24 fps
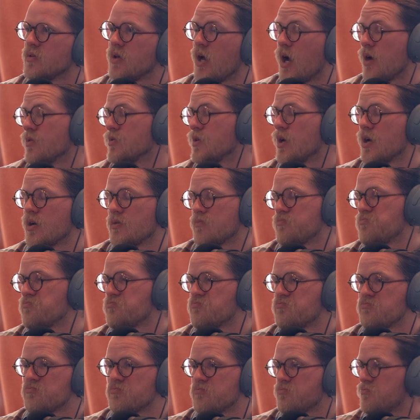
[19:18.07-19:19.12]

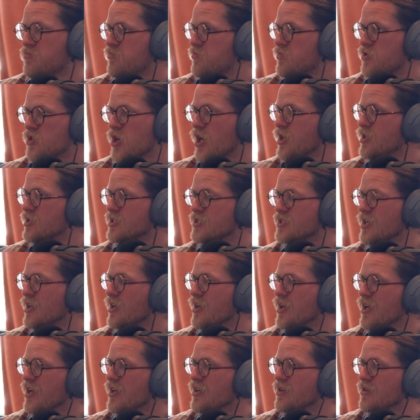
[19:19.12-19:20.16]
to stay
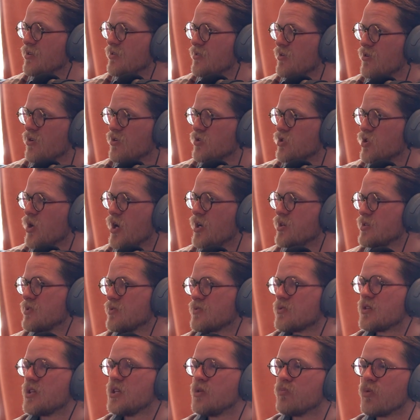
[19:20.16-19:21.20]
ahead or trying to
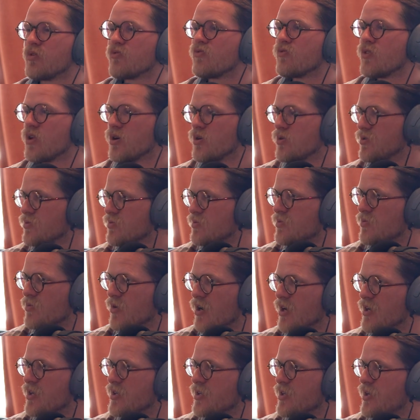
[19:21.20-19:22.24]
keep afloat.
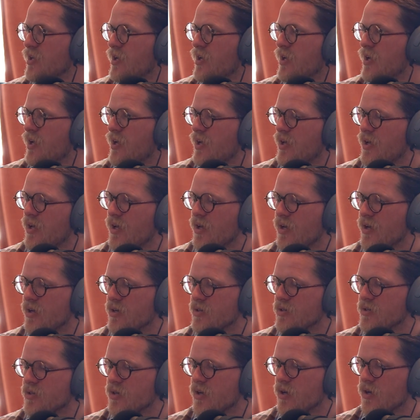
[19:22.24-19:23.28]
Right.
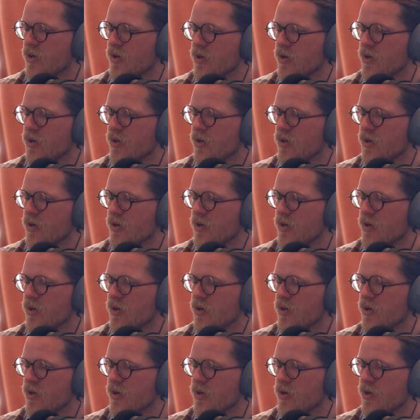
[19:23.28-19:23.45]
And,